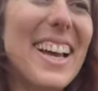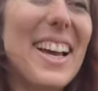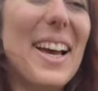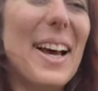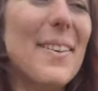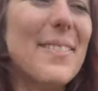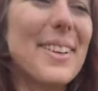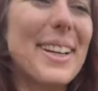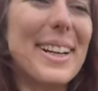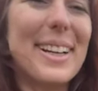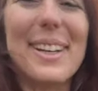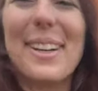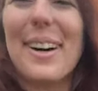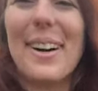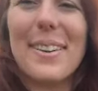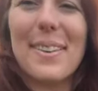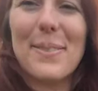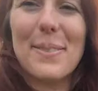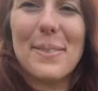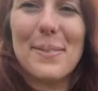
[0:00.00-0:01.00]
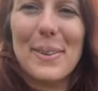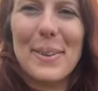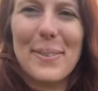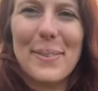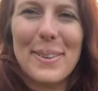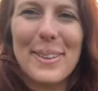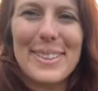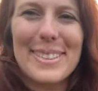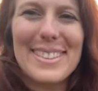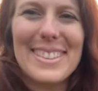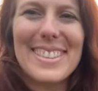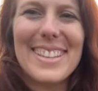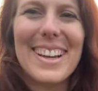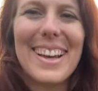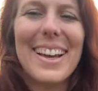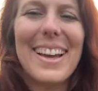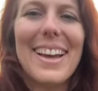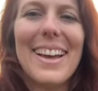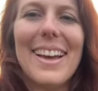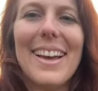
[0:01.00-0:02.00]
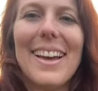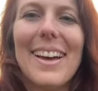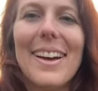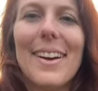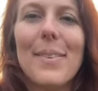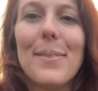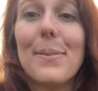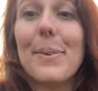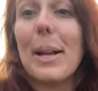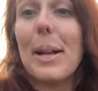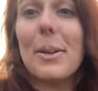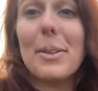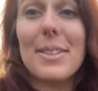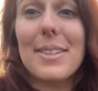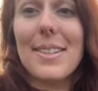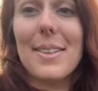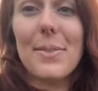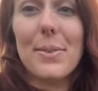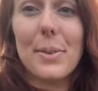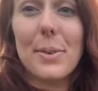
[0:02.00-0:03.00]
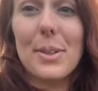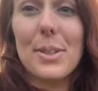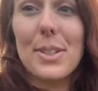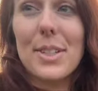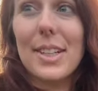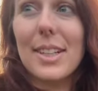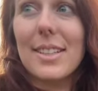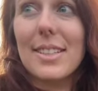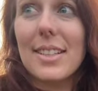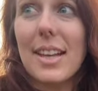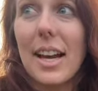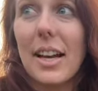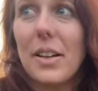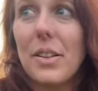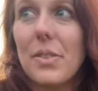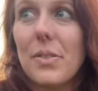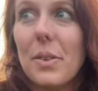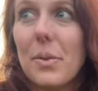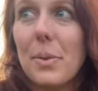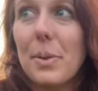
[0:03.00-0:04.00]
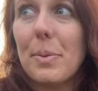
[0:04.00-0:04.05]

I'm getting caught up in my words. But I see foraging as kind of